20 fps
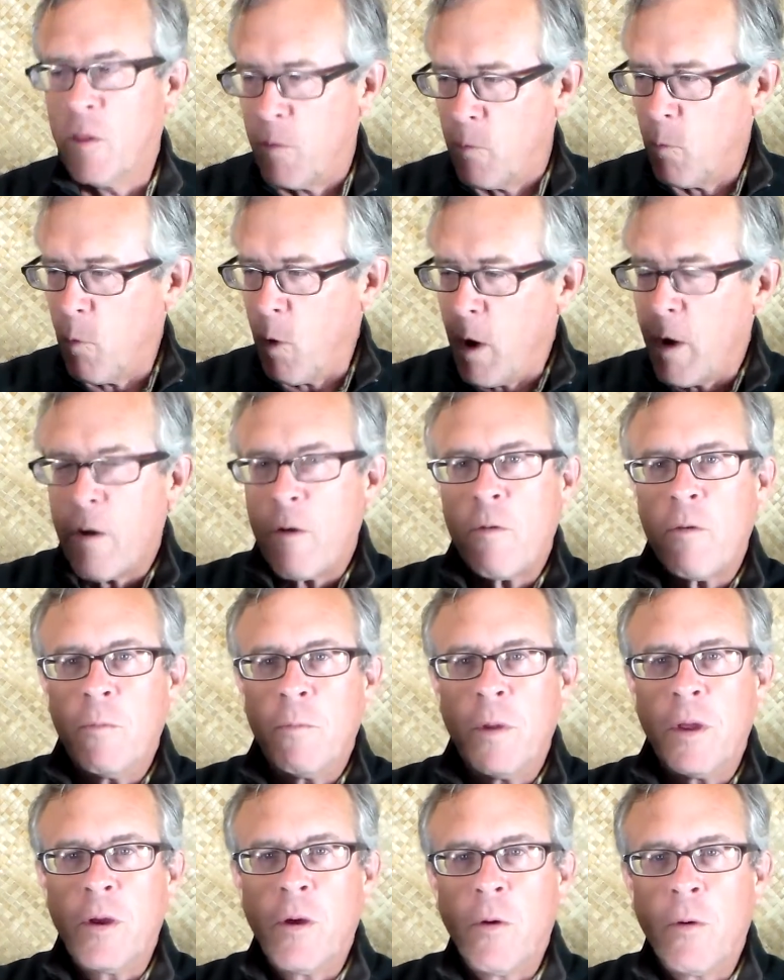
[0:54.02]
the water
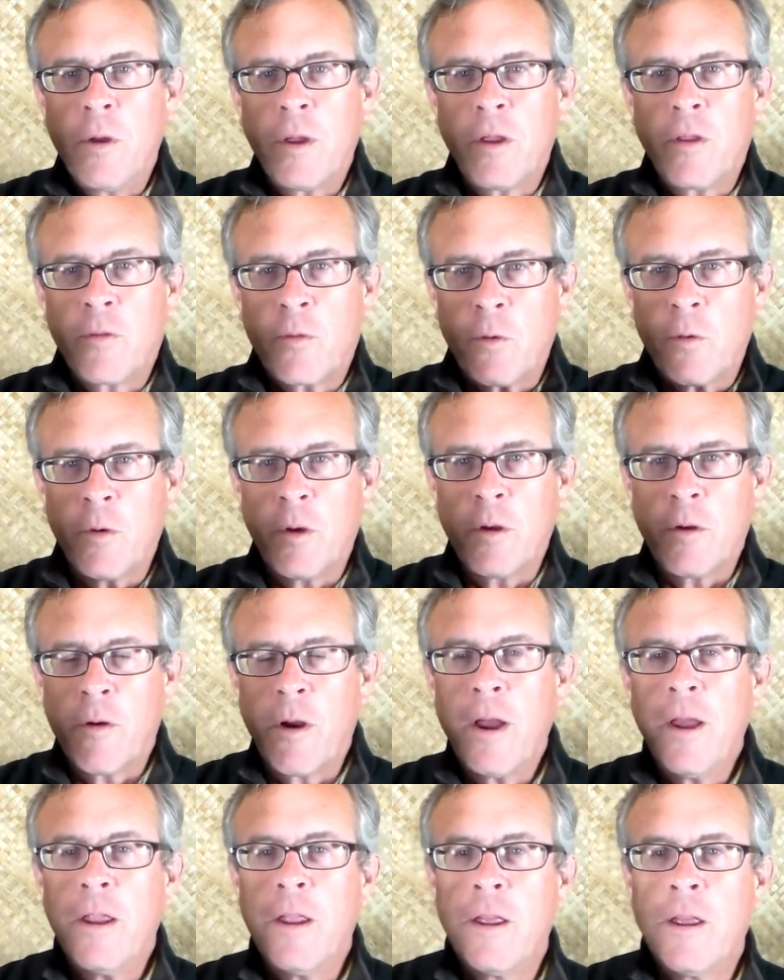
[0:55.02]
would be going through it,
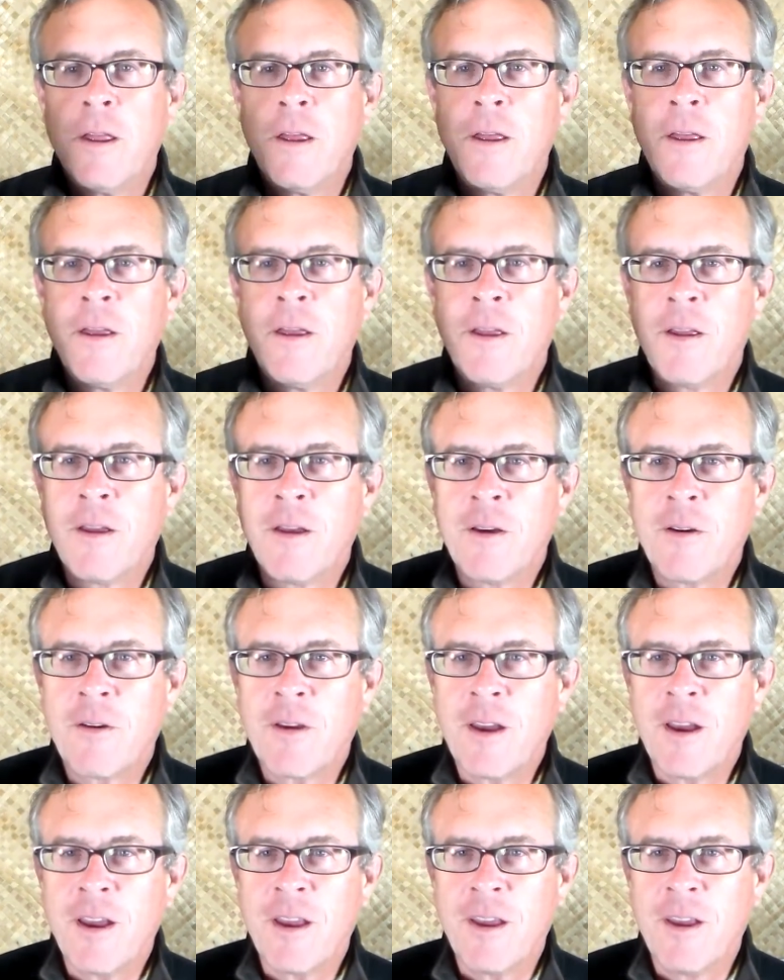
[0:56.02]
right?
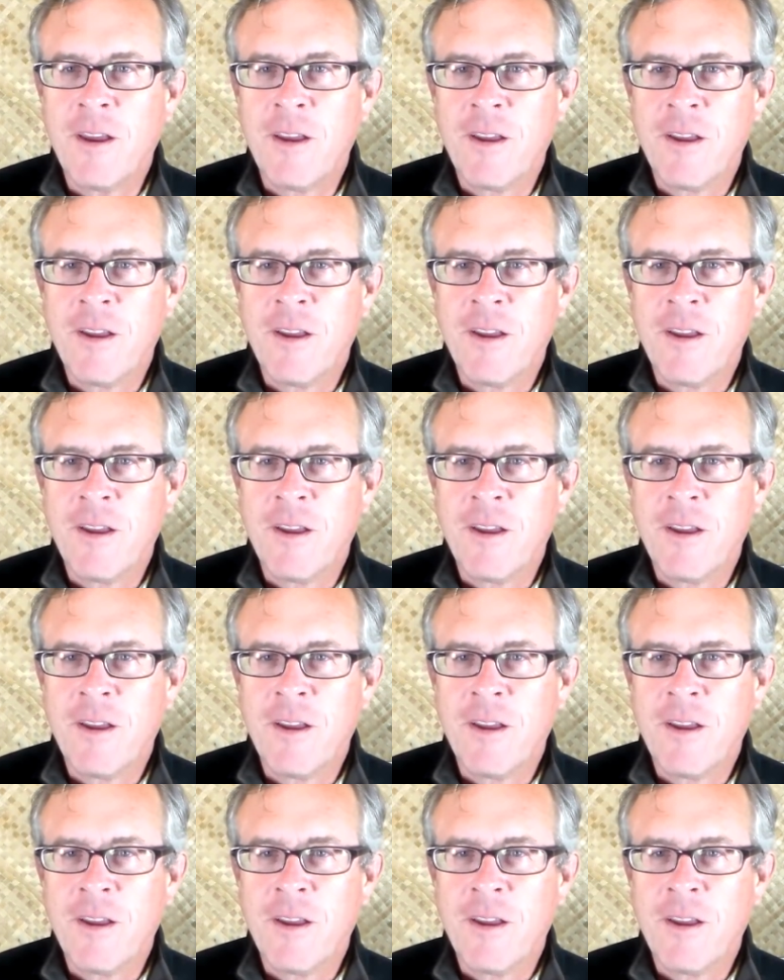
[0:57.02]
Okay.